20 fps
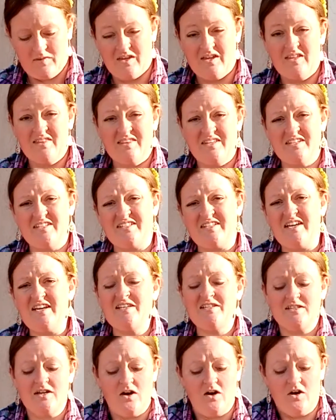The
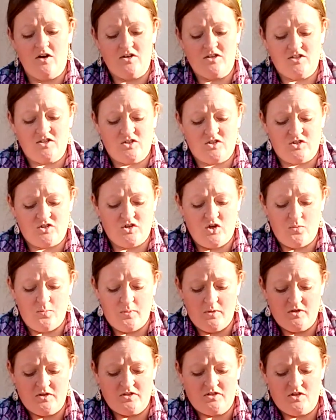seeds are
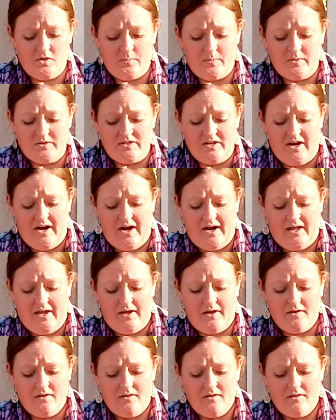super, super tiny.